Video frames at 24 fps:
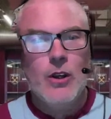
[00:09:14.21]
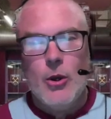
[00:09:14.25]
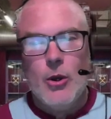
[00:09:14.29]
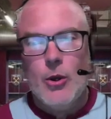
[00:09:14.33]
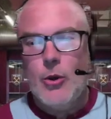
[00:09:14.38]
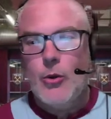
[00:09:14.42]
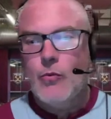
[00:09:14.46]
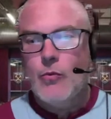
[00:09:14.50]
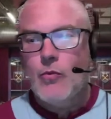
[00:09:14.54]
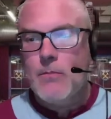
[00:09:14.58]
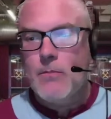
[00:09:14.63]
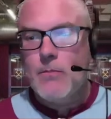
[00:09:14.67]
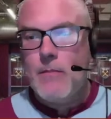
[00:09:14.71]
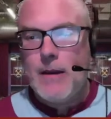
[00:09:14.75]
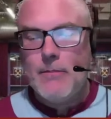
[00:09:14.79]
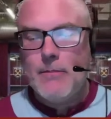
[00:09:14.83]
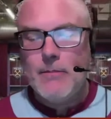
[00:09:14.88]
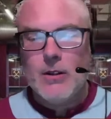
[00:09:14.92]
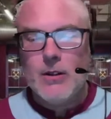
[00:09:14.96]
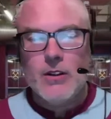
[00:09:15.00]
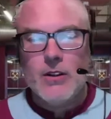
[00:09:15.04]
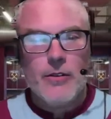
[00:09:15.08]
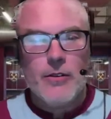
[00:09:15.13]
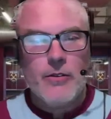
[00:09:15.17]
who
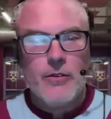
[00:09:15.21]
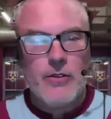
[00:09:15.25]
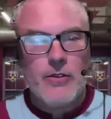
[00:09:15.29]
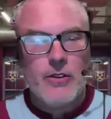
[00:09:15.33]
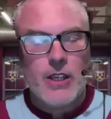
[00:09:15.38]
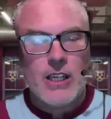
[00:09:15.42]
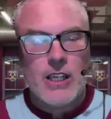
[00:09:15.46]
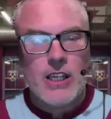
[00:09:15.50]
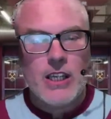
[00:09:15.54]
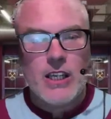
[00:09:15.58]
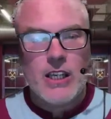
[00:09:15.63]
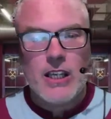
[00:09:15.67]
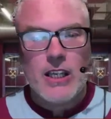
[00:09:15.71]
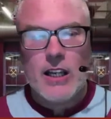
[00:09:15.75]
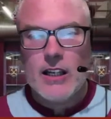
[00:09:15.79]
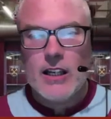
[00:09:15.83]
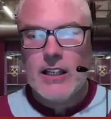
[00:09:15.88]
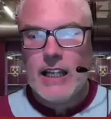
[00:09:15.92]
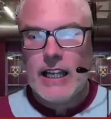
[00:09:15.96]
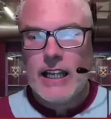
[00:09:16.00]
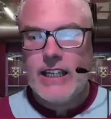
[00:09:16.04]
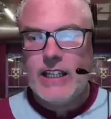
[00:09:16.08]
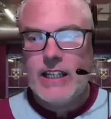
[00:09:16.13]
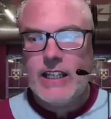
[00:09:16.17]
remember the
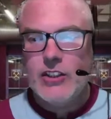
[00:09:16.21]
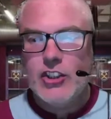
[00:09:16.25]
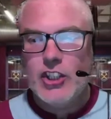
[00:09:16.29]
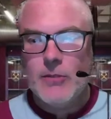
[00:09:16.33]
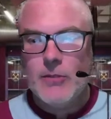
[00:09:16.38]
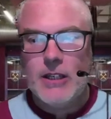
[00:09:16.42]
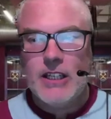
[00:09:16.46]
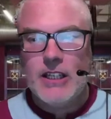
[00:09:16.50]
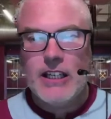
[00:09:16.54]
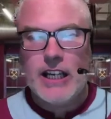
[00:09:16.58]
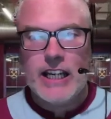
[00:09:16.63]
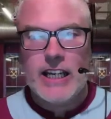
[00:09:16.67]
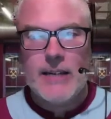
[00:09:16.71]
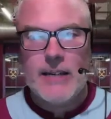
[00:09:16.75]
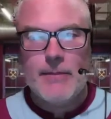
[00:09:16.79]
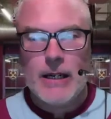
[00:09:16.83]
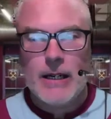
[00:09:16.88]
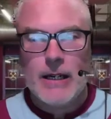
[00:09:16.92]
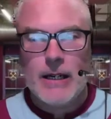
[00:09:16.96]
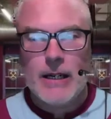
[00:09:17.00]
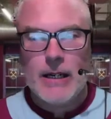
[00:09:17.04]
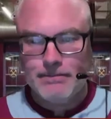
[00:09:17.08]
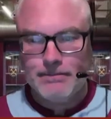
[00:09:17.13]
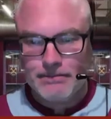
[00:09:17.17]
late Jimmy
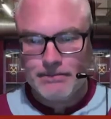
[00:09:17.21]
Neighbour.